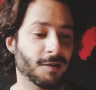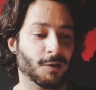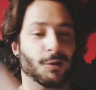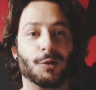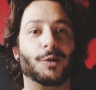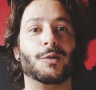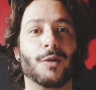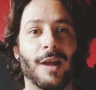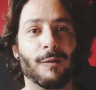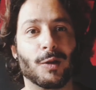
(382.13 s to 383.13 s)
you, you're
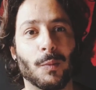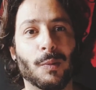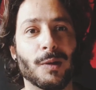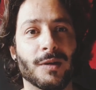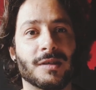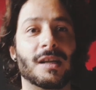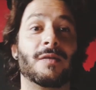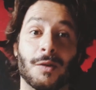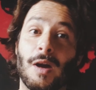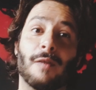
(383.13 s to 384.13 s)
not able to pull yourself
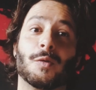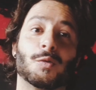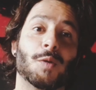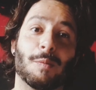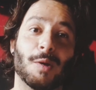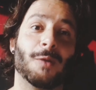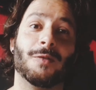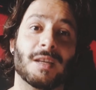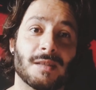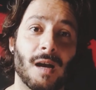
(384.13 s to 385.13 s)
and you have to swim no
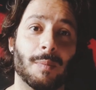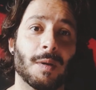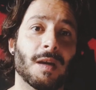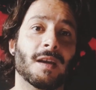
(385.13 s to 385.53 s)
fins up.